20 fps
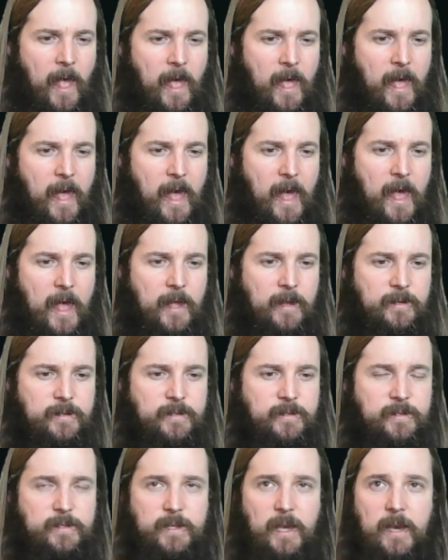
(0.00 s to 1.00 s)
and
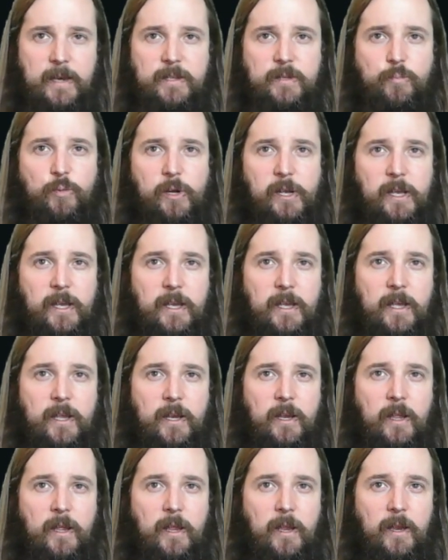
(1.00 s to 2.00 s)
instead is bringing
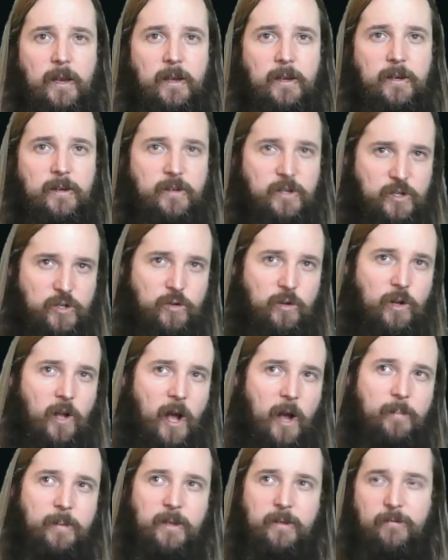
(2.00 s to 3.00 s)
in an additional
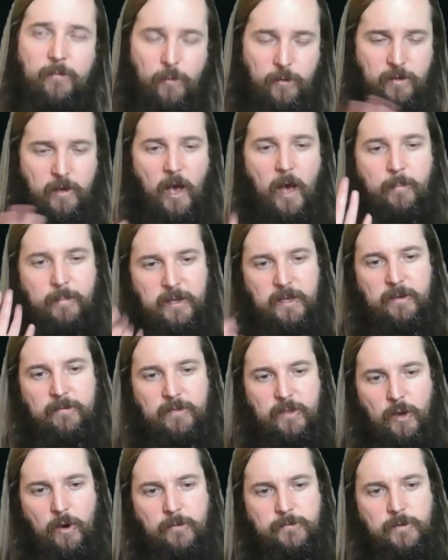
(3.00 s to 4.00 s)
copy, a 4th copy of
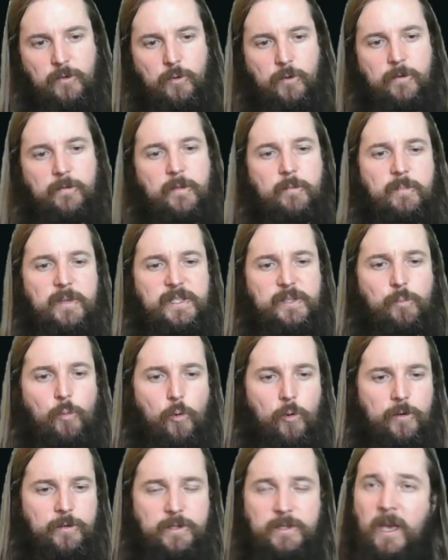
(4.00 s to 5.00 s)
the Overlord of the
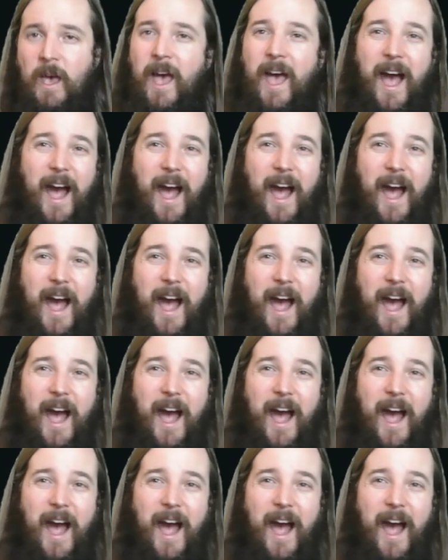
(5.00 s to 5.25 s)
Mistmoors.